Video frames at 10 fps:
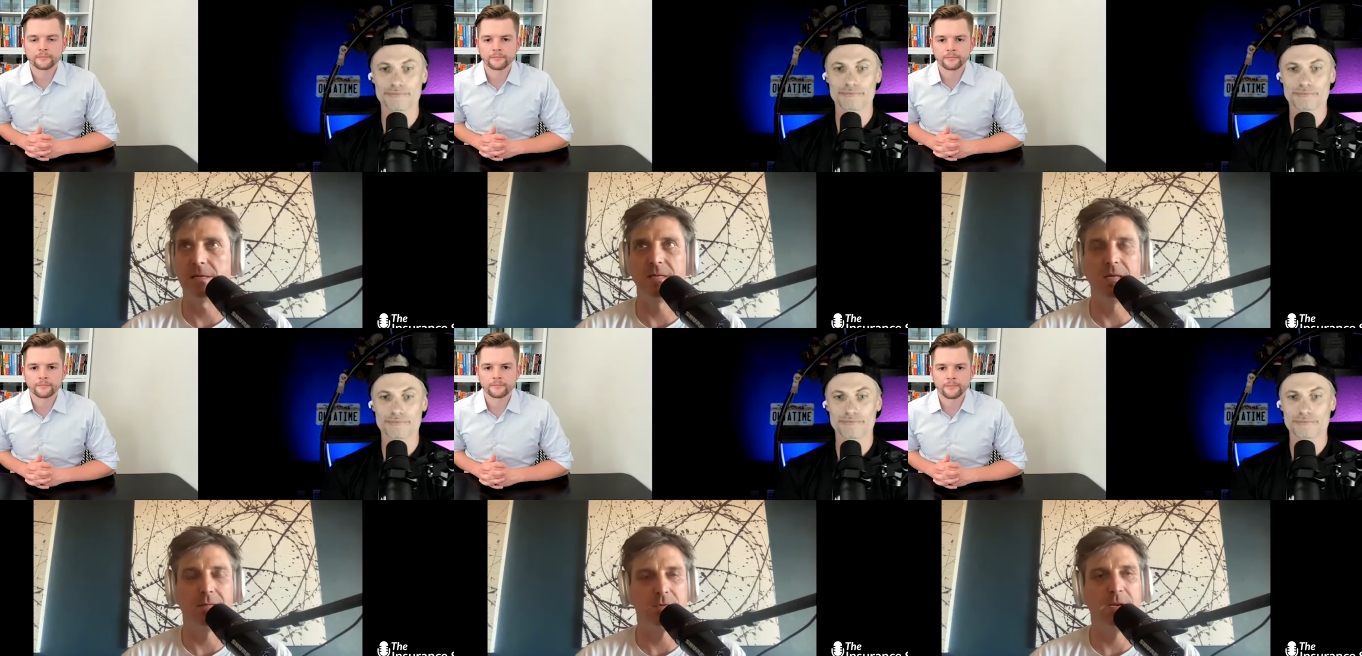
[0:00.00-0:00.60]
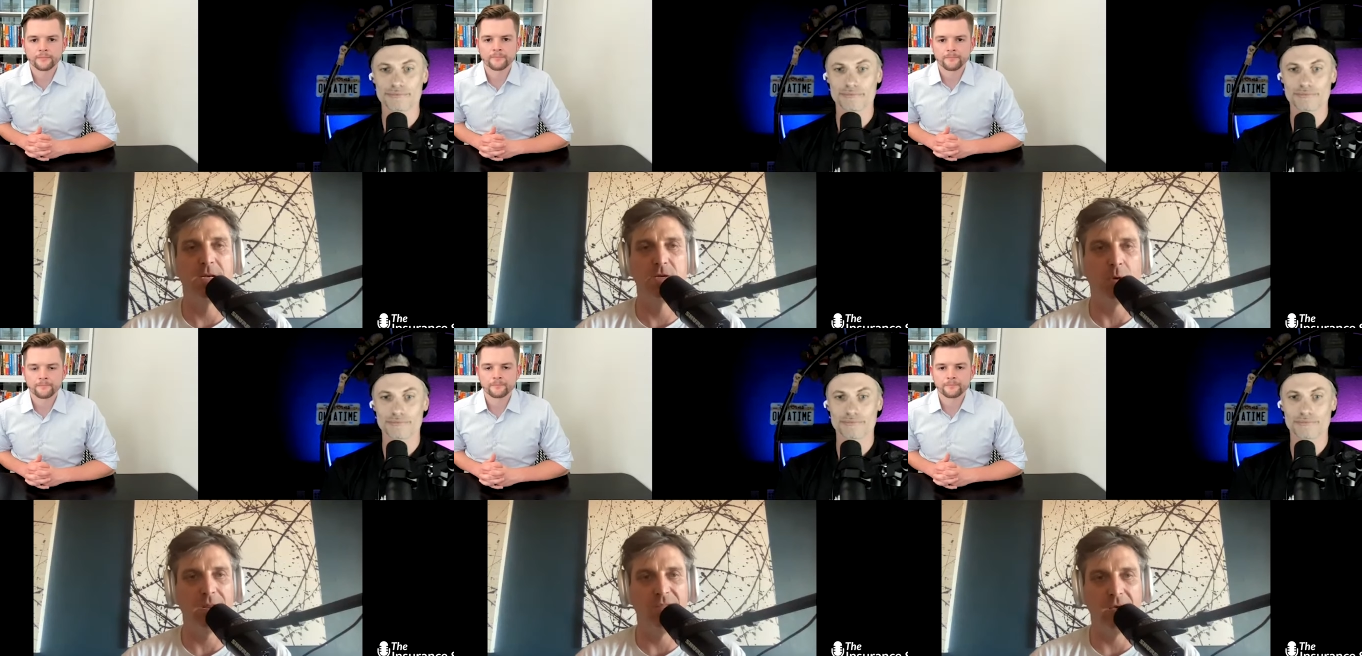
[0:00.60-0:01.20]
Speaker 1: that say they're spending
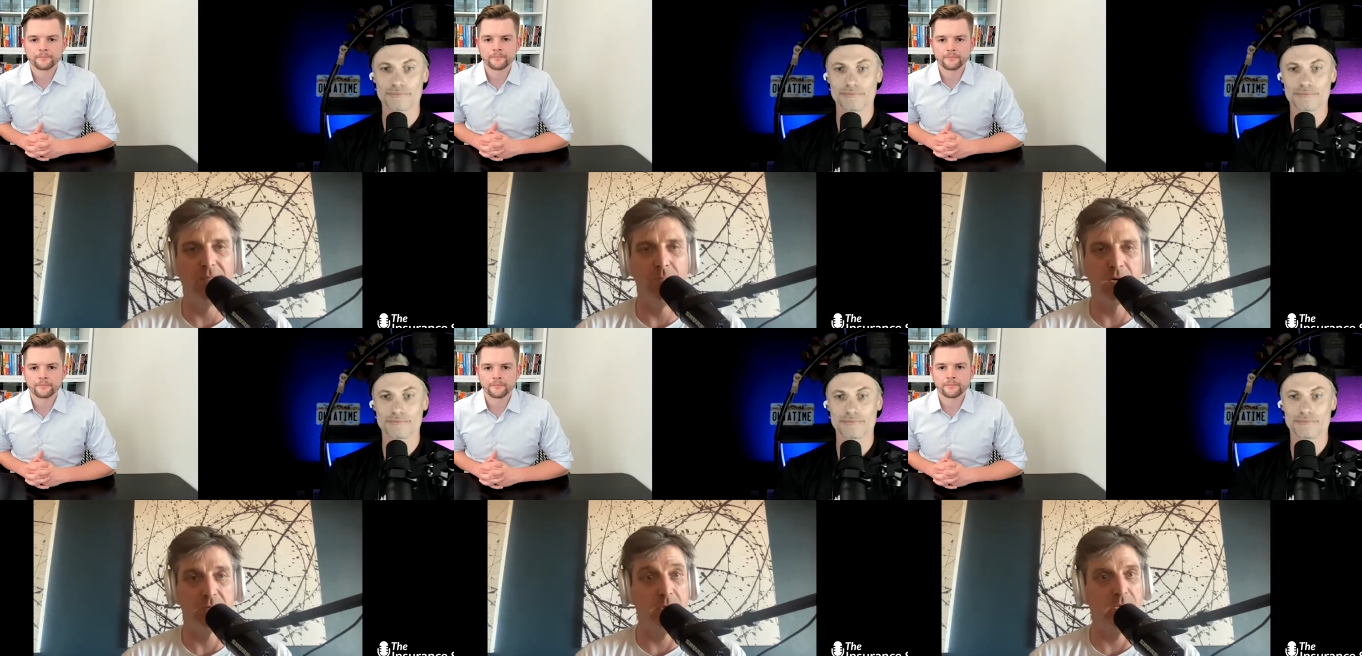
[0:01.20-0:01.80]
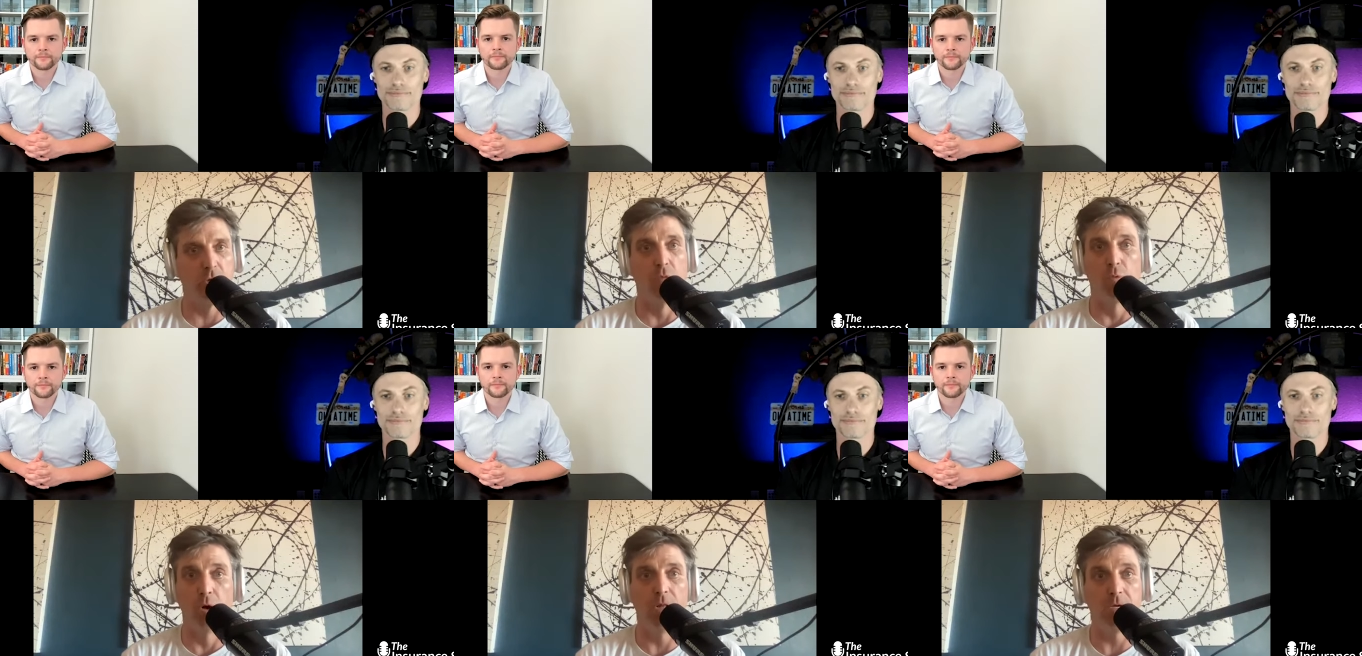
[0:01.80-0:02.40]
25 bucks because they're
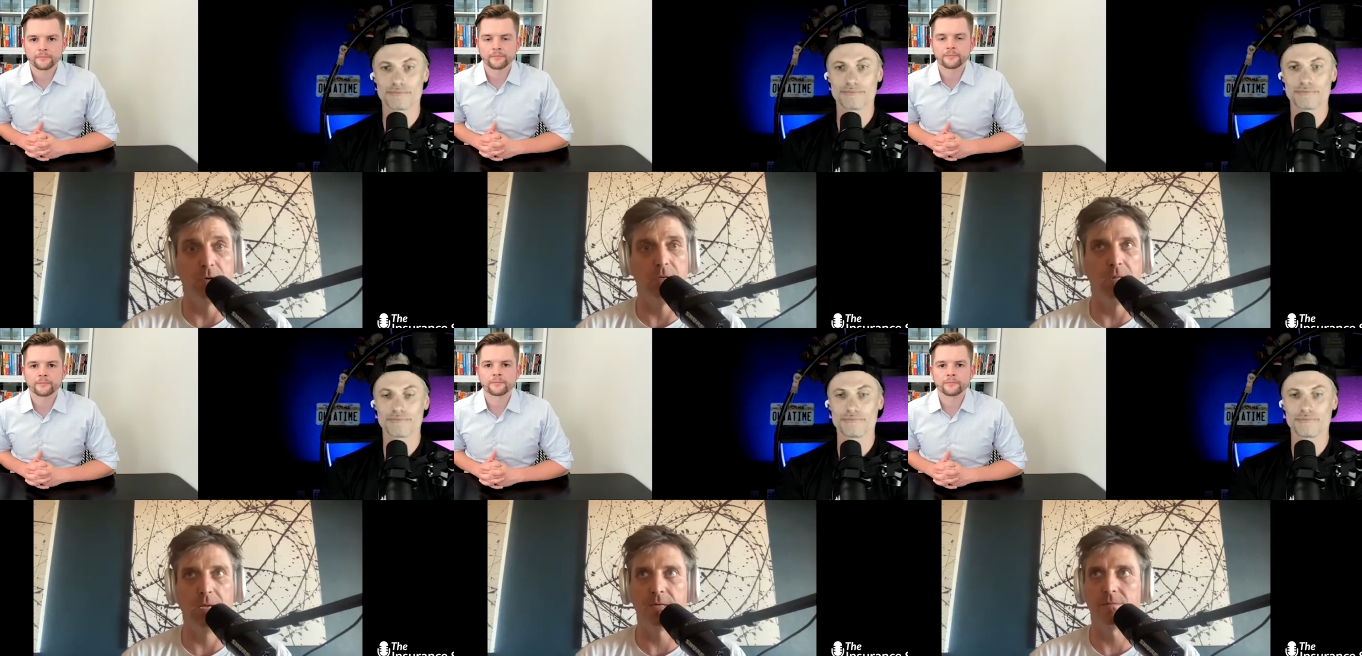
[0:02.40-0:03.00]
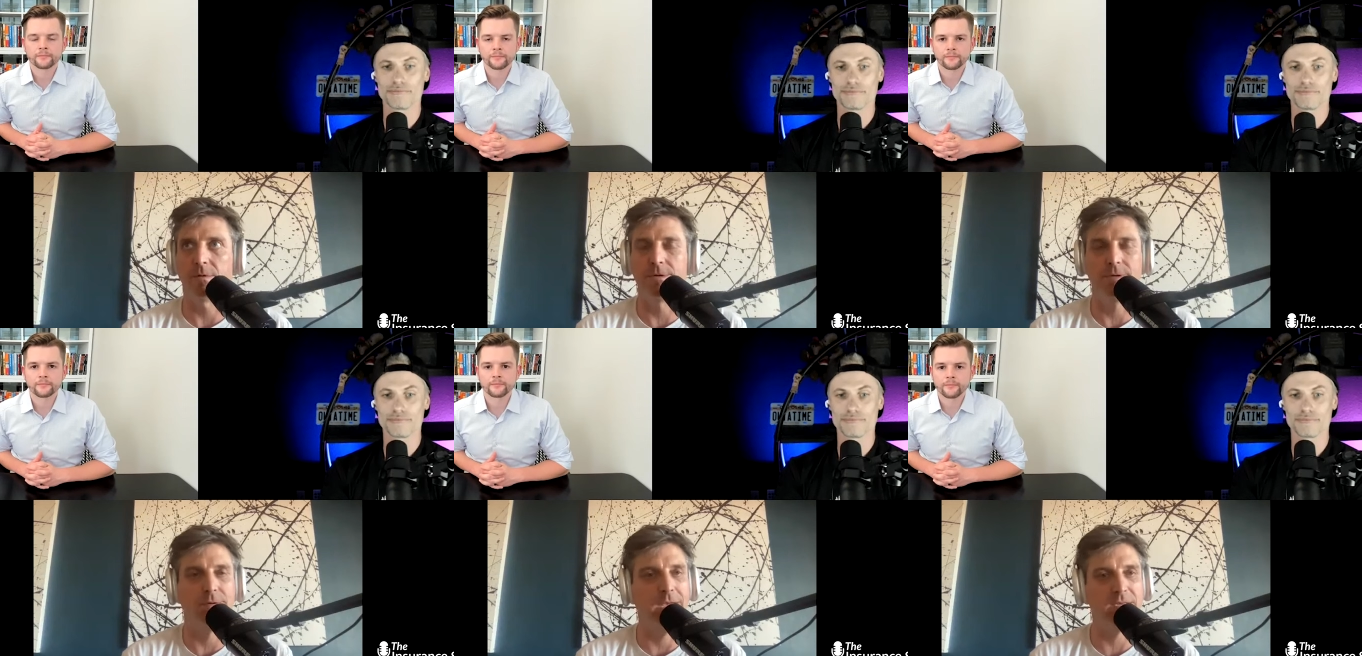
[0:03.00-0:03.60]
really good leads. Well,
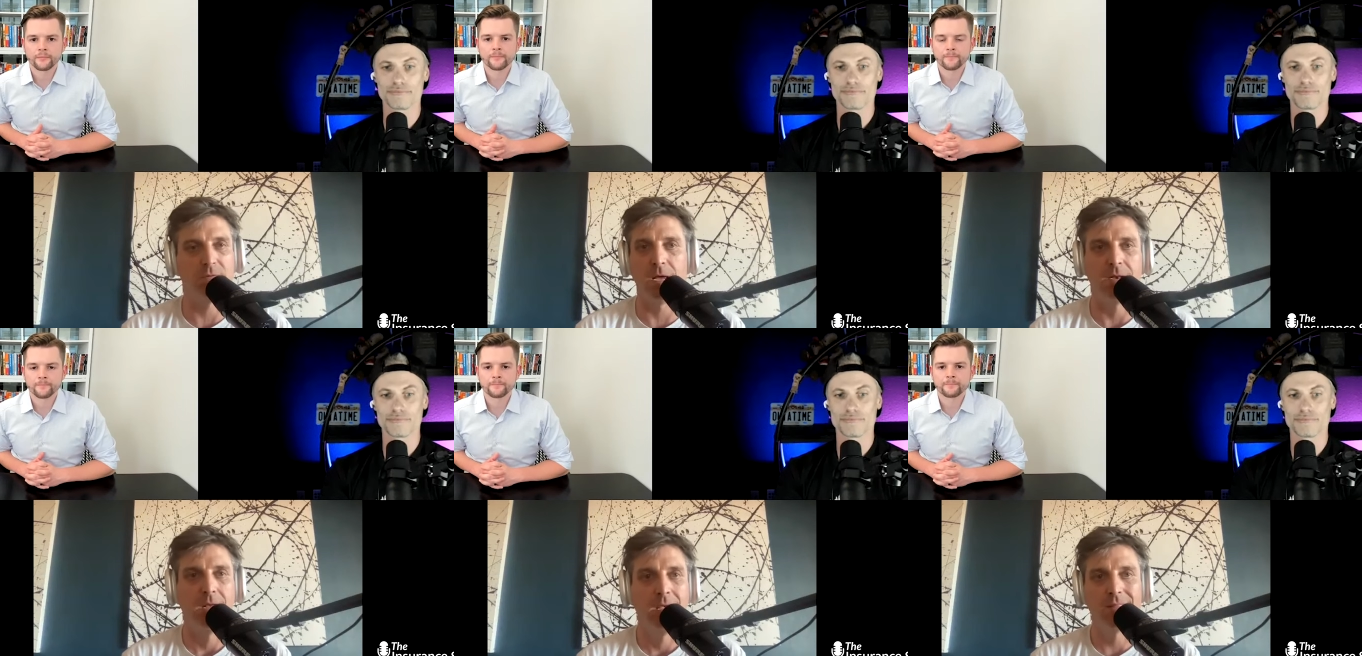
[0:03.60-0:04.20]
dude, guess what?